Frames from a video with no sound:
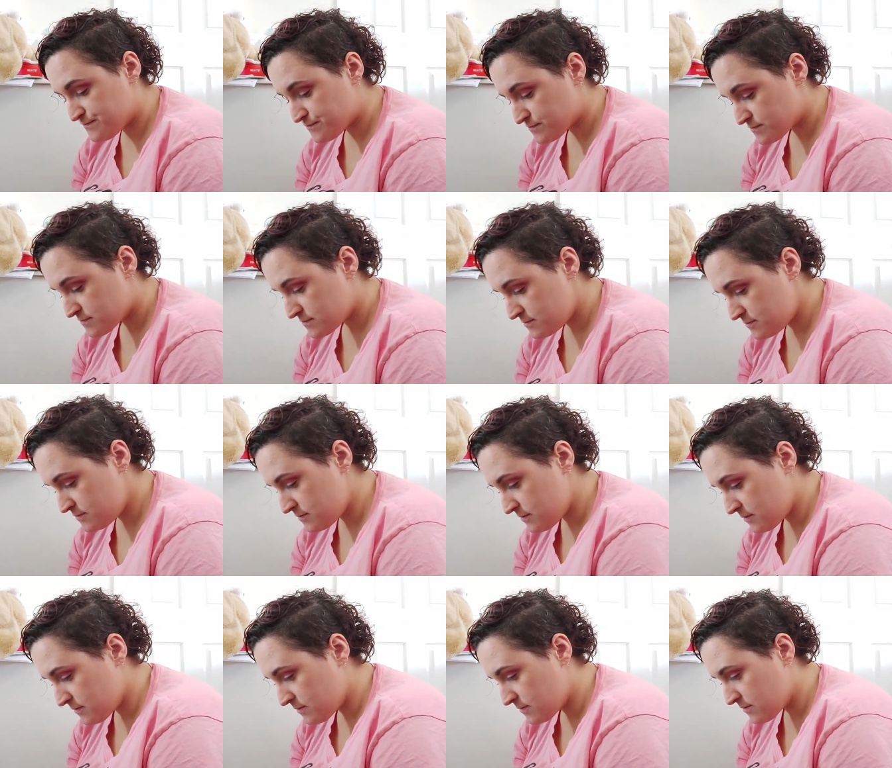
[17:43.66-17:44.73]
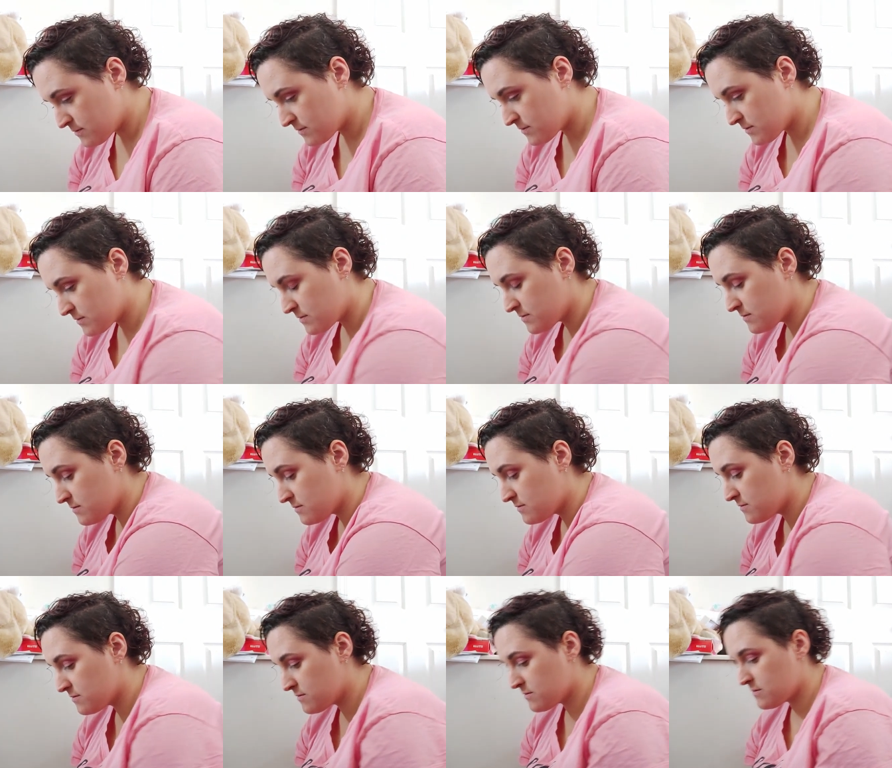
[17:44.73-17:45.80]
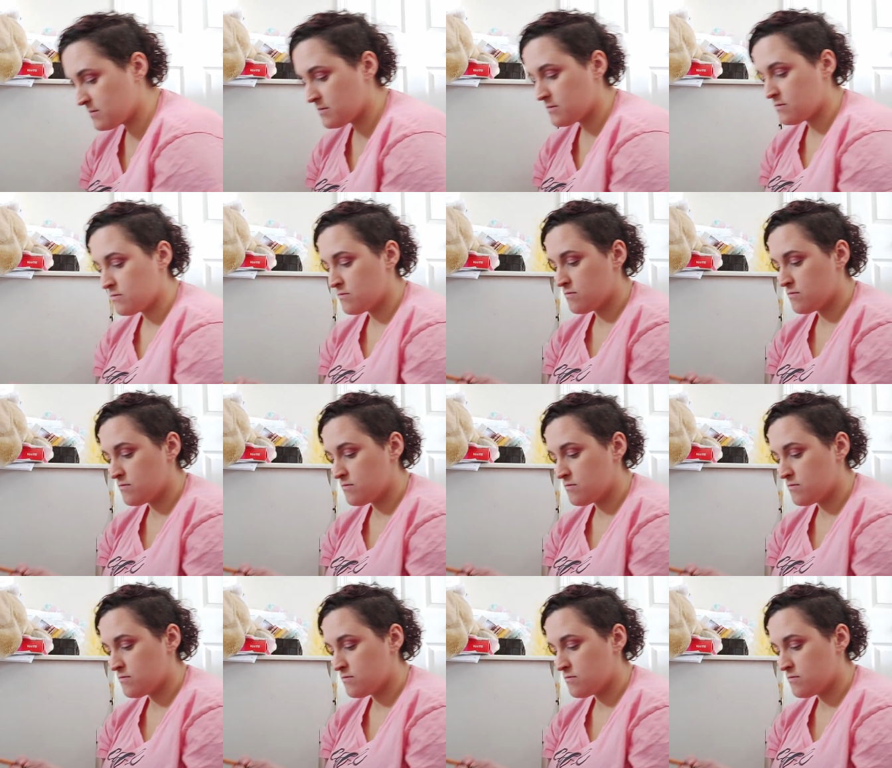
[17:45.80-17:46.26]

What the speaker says: (silence)